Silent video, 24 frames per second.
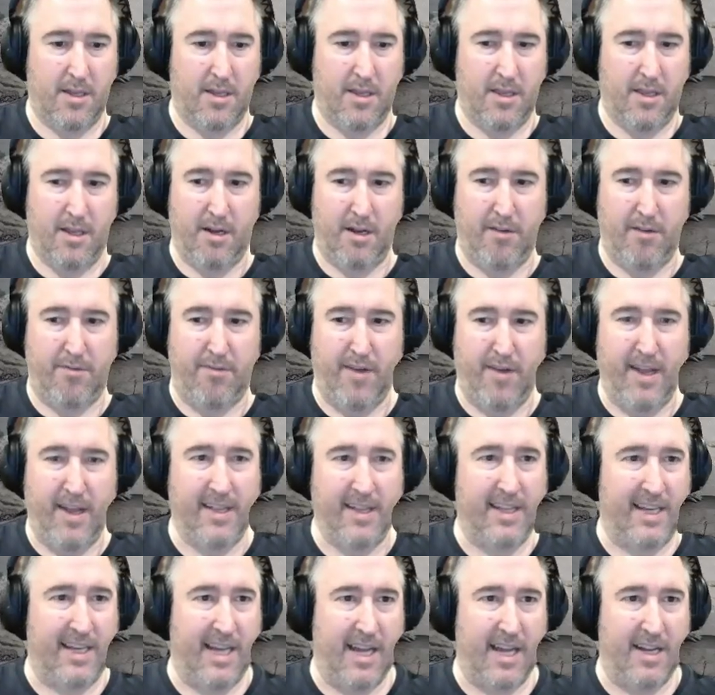there,
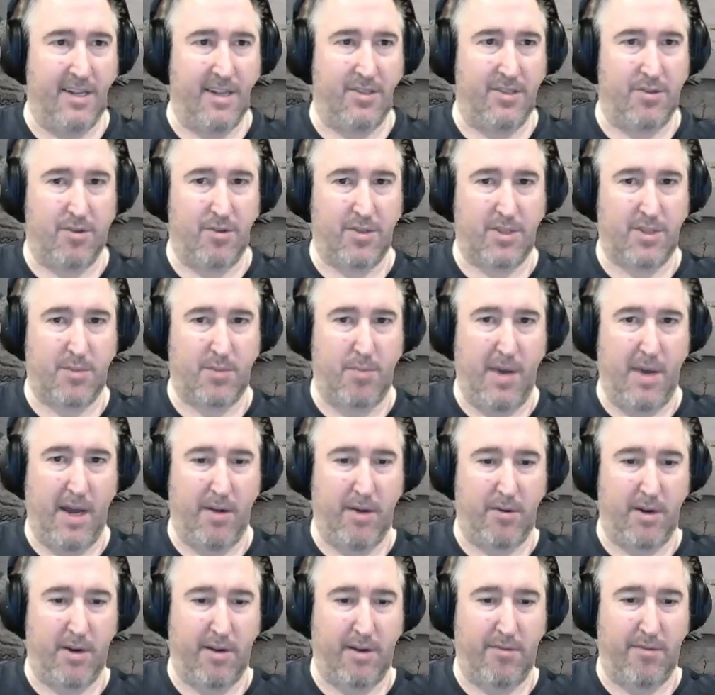finally got into a spot
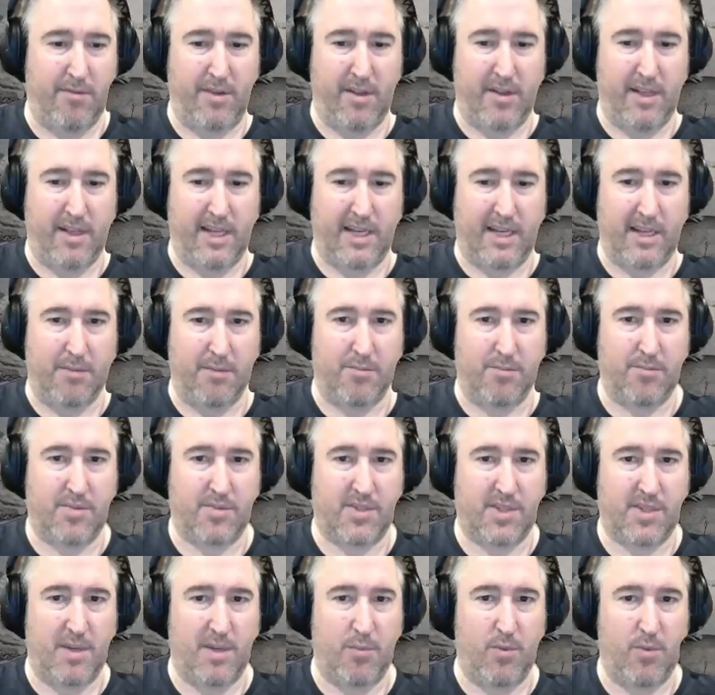where I feel like I'm
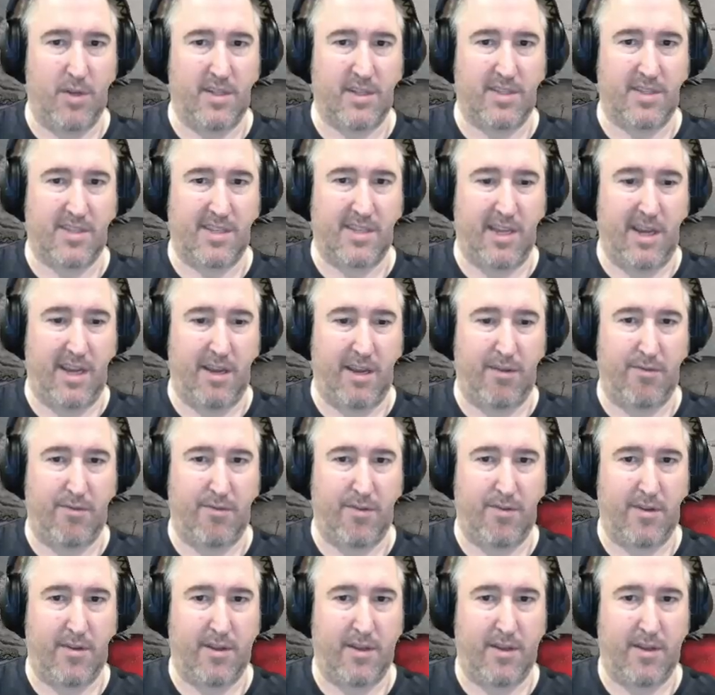somewhat safe.